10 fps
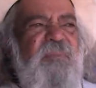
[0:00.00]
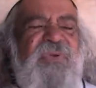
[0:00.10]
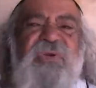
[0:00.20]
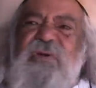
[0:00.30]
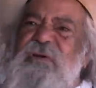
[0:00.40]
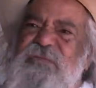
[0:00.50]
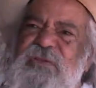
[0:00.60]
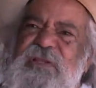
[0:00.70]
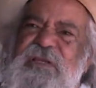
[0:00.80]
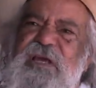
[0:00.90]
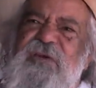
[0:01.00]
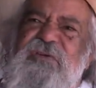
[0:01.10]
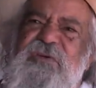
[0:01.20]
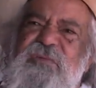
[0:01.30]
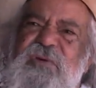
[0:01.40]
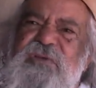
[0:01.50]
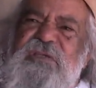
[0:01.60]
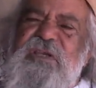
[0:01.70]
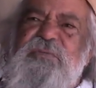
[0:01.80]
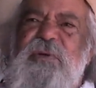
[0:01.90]
beautiful the country was.
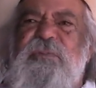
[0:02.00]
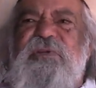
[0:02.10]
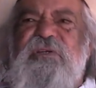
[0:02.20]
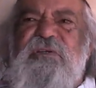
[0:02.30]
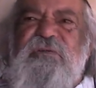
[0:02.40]
They're probably